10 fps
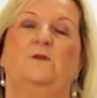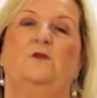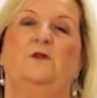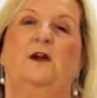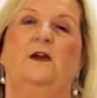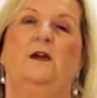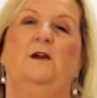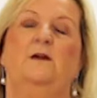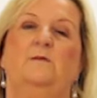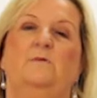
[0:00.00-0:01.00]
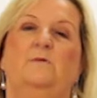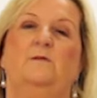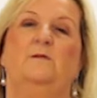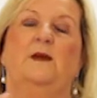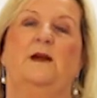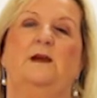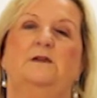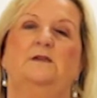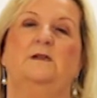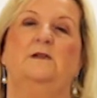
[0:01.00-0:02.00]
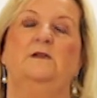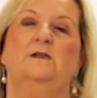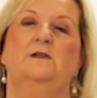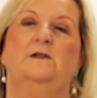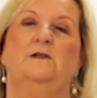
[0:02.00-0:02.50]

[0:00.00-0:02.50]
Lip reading: Okay? Excellent.